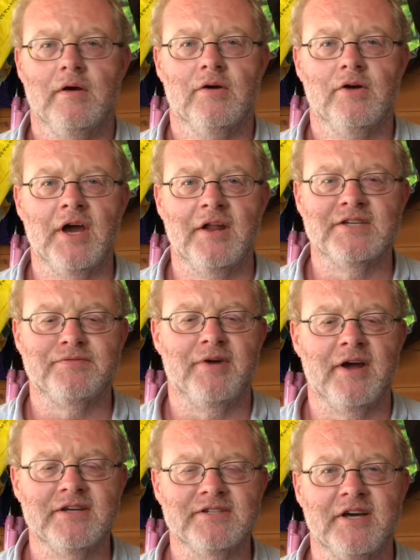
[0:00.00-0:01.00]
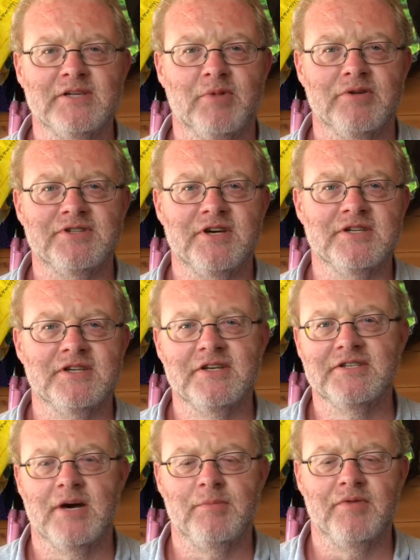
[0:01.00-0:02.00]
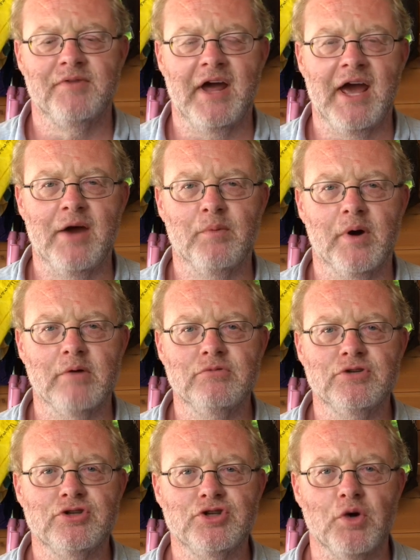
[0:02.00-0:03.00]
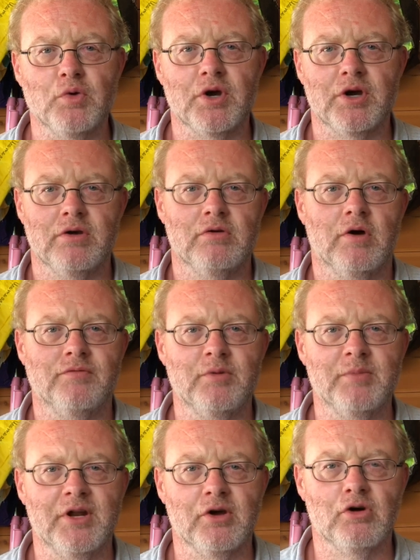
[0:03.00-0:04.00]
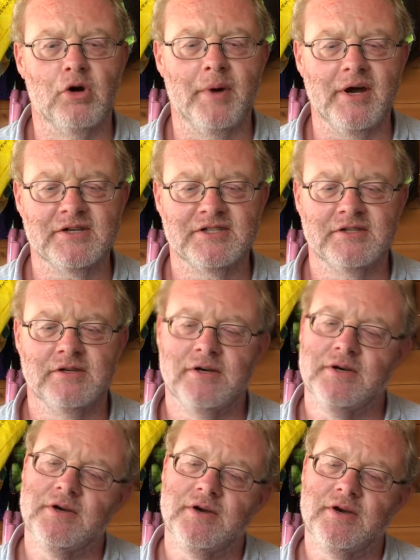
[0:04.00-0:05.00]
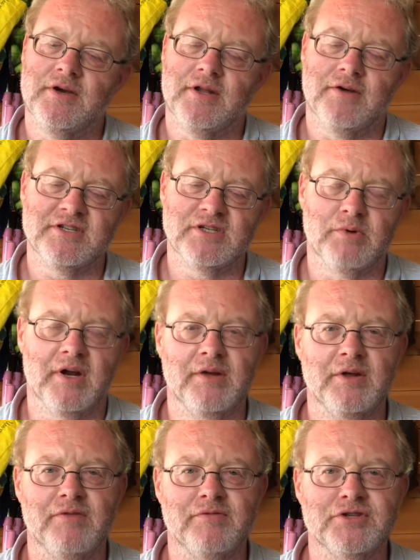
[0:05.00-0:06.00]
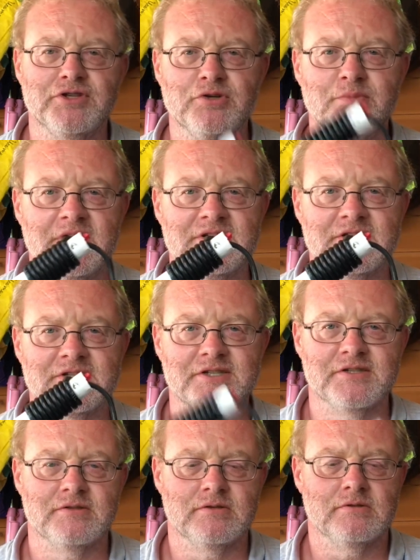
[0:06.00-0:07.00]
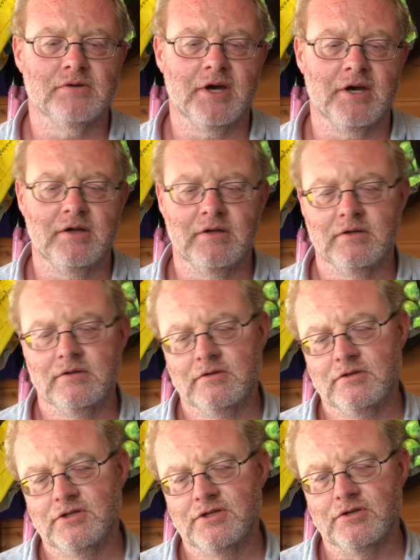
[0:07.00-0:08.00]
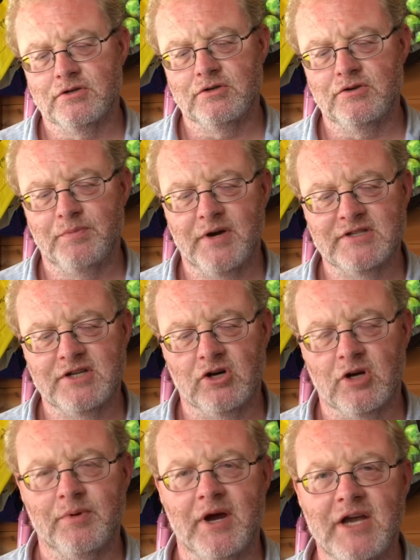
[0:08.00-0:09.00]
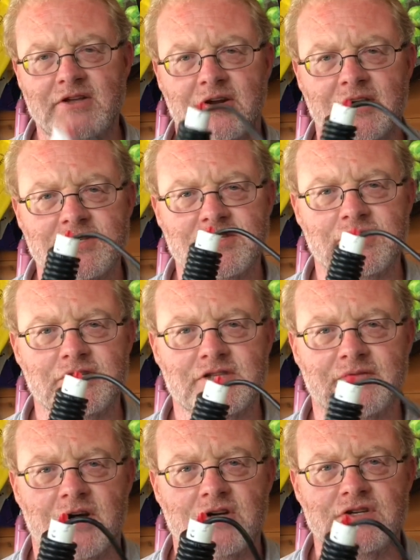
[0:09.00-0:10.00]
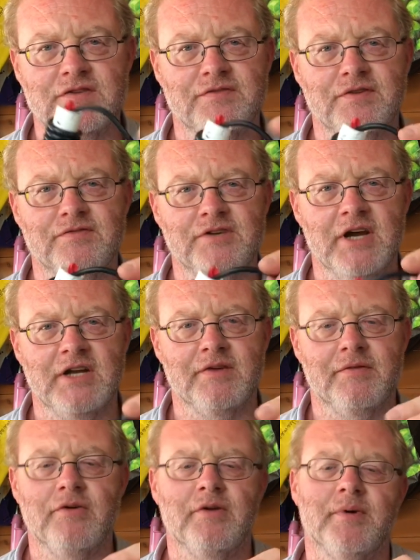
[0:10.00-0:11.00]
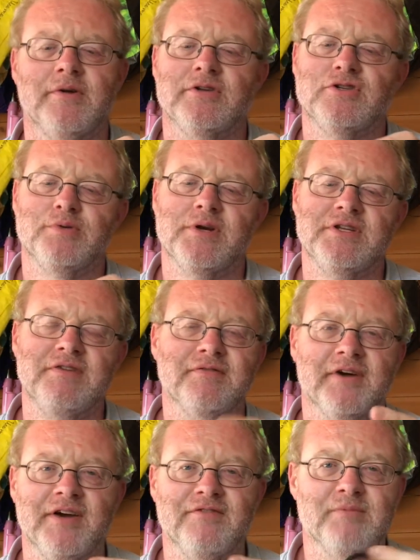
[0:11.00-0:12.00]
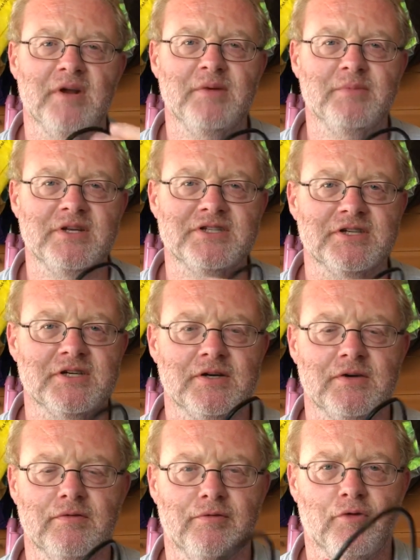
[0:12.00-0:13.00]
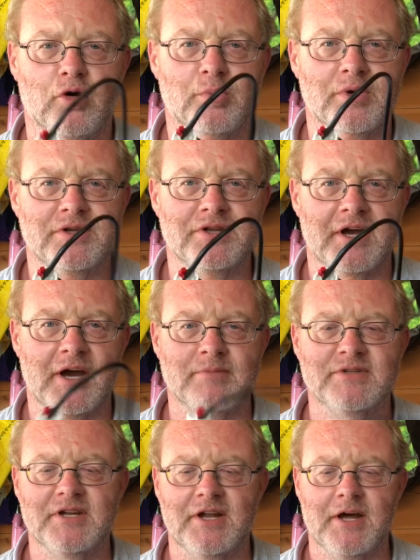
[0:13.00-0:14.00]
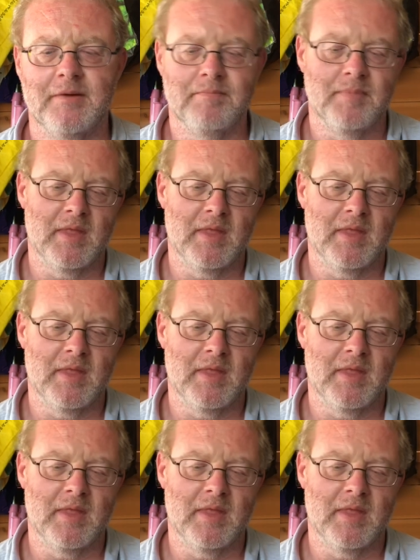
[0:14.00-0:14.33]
Okay, this Frankenstein's monster is an example of an air-wound choke, often made of coax. This is what I did for 2 meters, okay? So you basically got about 8 or 9 turns of RG58 around about a 25 millimeter former diameter there.